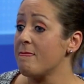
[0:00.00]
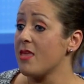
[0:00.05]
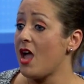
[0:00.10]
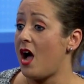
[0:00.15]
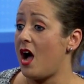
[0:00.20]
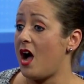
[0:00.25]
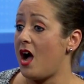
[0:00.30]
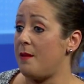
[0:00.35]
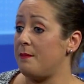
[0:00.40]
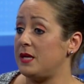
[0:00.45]

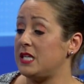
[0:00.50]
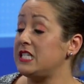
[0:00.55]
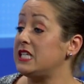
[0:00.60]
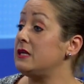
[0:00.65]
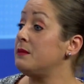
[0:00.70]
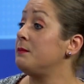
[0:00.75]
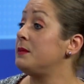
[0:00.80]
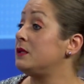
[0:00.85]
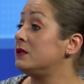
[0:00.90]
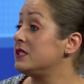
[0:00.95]
um,
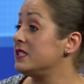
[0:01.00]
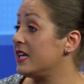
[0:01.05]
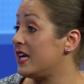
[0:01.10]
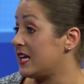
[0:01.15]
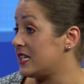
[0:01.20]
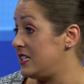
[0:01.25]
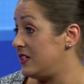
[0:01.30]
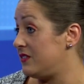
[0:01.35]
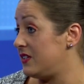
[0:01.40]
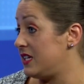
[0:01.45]
team building
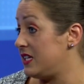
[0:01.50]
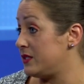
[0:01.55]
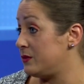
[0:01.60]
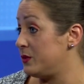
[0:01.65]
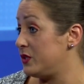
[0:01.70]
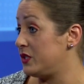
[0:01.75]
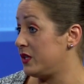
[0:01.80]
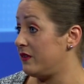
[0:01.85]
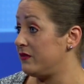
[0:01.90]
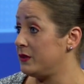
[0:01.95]
activities, and
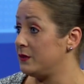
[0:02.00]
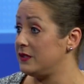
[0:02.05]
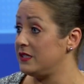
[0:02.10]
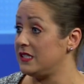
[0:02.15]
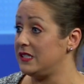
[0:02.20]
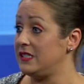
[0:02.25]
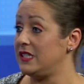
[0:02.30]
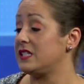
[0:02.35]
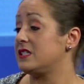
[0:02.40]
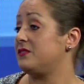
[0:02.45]
we took everyone to
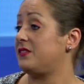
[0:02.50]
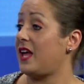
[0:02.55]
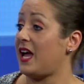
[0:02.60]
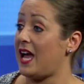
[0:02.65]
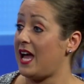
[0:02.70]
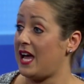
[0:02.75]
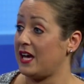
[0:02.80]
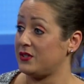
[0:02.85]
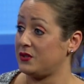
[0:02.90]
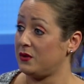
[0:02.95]
Six
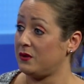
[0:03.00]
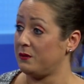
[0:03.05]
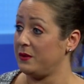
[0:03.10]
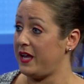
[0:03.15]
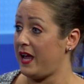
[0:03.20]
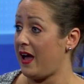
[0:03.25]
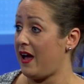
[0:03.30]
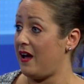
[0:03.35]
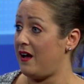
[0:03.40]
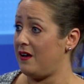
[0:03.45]
Flags, or we
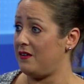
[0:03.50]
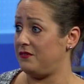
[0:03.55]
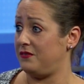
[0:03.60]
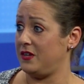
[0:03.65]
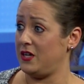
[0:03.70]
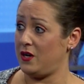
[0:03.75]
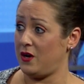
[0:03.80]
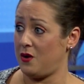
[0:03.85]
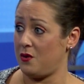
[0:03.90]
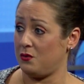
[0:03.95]
have
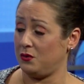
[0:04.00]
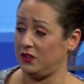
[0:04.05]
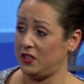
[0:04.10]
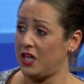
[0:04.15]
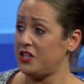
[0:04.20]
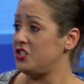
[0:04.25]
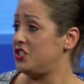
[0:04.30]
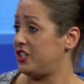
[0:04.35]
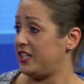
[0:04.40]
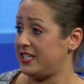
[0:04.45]
you know
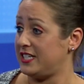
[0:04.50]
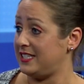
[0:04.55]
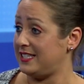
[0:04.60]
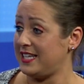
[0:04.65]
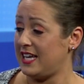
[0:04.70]
lunches.